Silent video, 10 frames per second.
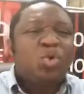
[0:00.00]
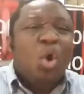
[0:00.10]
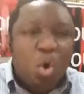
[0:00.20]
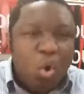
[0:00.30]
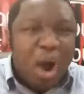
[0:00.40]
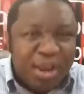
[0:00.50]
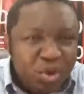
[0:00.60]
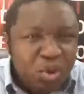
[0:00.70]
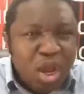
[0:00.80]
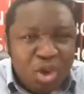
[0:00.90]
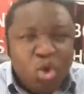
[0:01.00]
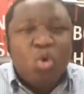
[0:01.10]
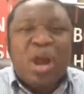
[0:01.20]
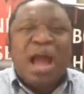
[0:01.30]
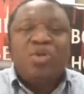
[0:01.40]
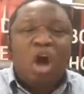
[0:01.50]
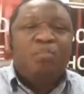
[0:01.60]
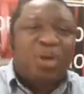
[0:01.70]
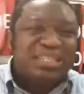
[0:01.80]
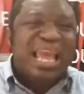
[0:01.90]
ask you, who are you? You
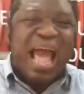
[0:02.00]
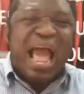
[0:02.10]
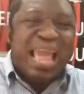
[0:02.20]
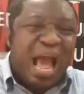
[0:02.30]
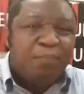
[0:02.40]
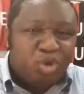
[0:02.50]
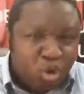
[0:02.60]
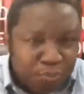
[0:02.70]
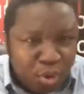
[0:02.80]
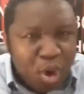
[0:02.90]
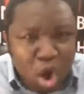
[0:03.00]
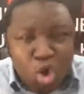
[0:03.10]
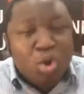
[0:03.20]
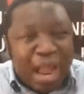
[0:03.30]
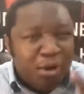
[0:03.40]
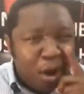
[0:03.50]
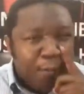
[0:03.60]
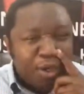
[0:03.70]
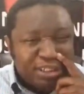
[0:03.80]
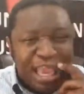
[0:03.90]
cannot but say, I am Jumbo. You
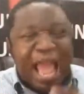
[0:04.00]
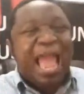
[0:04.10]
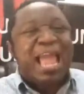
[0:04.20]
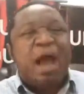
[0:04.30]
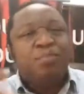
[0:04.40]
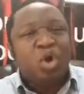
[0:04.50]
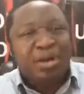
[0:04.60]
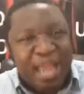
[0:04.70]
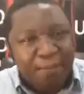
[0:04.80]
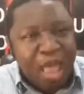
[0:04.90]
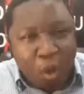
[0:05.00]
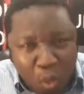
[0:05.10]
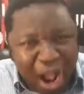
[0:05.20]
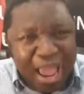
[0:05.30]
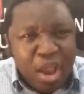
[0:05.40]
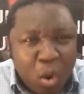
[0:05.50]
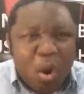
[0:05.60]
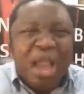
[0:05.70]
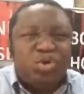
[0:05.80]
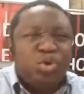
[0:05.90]
cannot but say, I am your name.
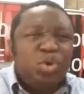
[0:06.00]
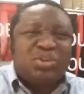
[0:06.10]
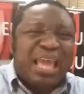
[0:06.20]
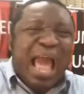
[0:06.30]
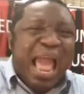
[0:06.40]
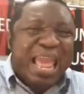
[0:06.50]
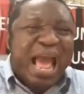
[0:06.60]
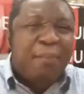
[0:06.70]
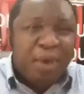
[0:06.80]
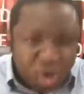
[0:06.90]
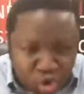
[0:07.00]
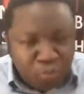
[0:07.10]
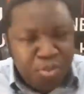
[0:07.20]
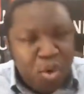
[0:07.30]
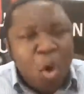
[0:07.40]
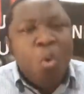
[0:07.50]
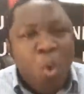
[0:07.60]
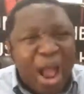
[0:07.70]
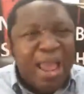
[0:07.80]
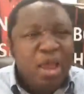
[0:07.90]
Why? Why should you say, I am Jumbo?
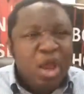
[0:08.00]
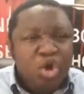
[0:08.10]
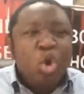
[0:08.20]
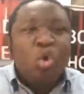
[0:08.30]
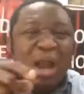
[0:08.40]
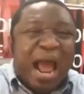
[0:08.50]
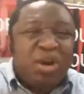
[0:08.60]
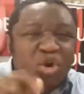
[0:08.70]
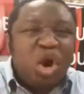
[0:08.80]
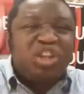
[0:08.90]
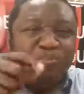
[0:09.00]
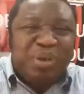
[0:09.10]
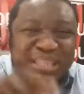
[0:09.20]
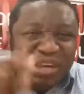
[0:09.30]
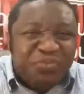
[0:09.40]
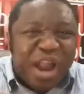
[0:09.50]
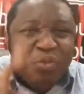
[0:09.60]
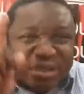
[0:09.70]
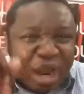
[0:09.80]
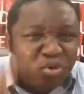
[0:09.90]
Why? You cannot be
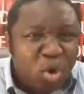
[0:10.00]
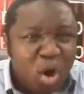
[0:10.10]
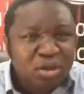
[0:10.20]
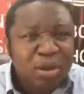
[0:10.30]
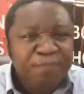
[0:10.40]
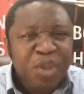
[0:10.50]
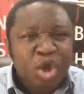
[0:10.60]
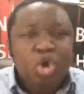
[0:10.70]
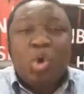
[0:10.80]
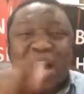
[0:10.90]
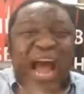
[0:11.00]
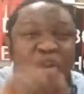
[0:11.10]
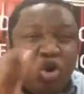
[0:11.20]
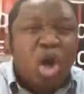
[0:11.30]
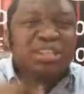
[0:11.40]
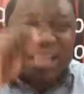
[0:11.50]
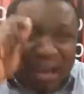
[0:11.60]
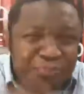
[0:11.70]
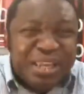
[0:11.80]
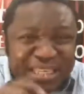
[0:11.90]
defined without God. You
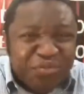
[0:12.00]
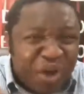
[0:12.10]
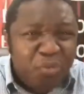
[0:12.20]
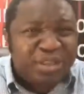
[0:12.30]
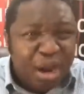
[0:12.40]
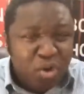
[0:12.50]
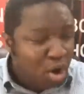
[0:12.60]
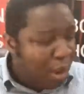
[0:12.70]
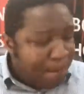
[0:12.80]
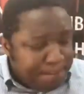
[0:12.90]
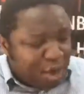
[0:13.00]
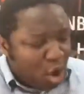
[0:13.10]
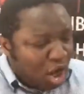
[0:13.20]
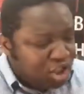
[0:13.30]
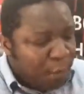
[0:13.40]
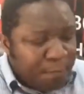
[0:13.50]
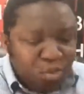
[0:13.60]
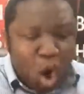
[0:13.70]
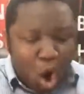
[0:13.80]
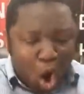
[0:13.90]
cannot be defined without God, because
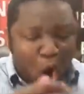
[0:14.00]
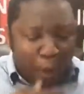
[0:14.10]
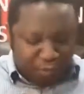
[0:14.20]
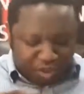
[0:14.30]
no